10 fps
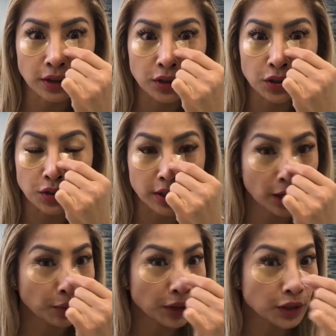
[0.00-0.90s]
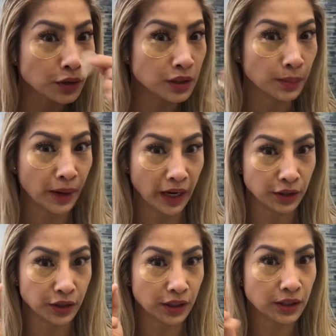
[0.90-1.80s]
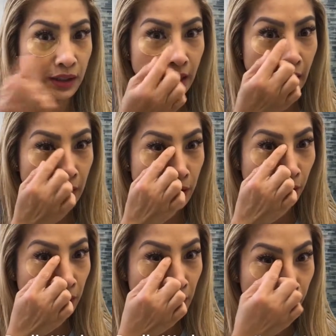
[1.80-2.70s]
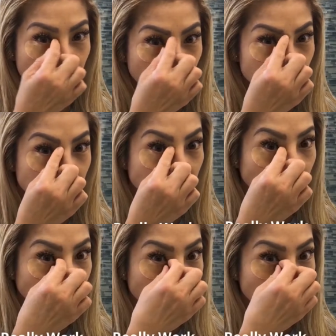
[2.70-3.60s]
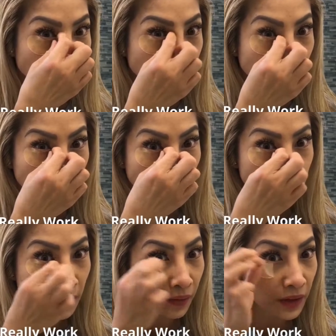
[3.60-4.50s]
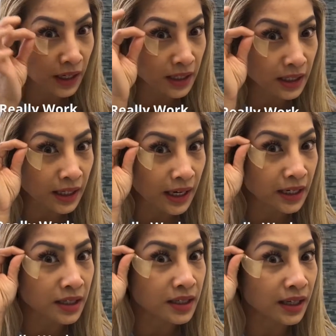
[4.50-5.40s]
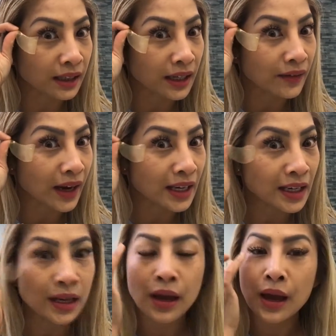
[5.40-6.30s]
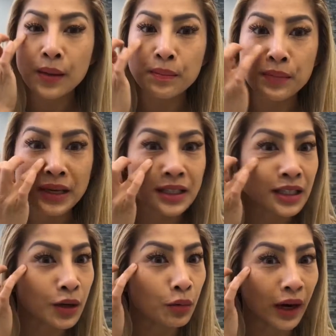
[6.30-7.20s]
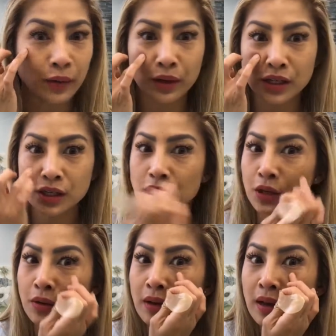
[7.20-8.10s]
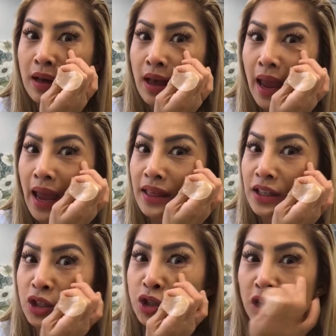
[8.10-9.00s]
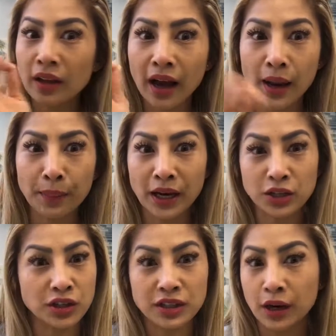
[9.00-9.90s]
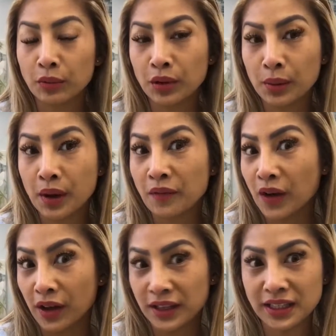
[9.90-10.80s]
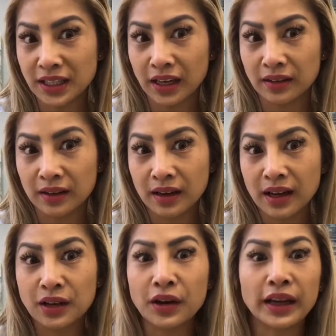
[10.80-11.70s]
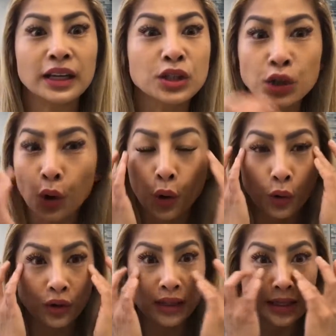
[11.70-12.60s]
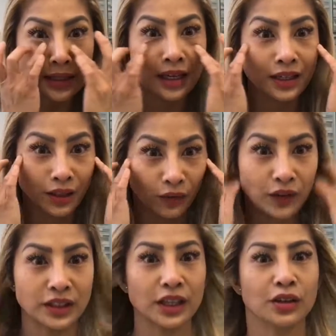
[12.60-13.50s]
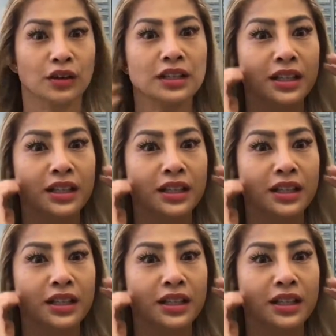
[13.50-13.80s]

Do not reuse the patches. And note that the patch is clean and comes off easily and does not leave any messy white residue. And this gel eye patch does not rub off on the skin. Now I can totally see a difference. I noticed that